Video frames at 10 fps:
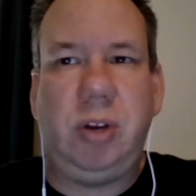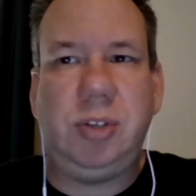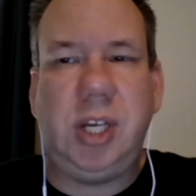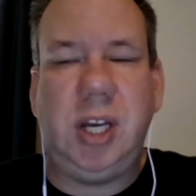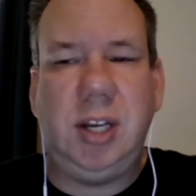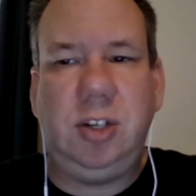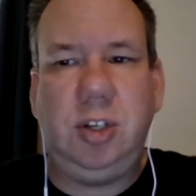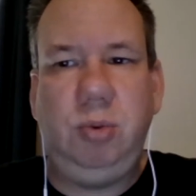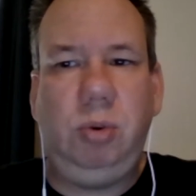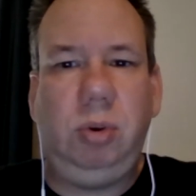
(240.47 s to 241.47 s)
a
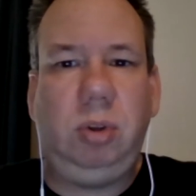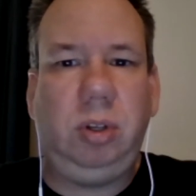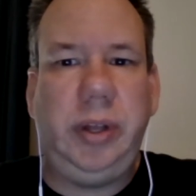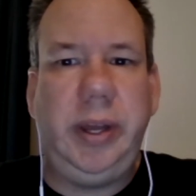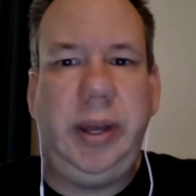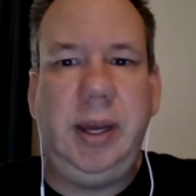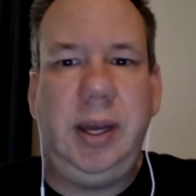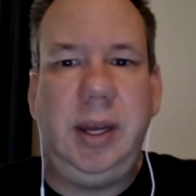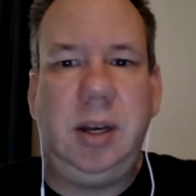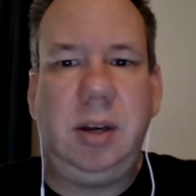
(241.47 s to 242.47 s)
tool
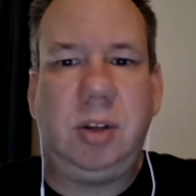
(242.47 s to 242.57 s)
in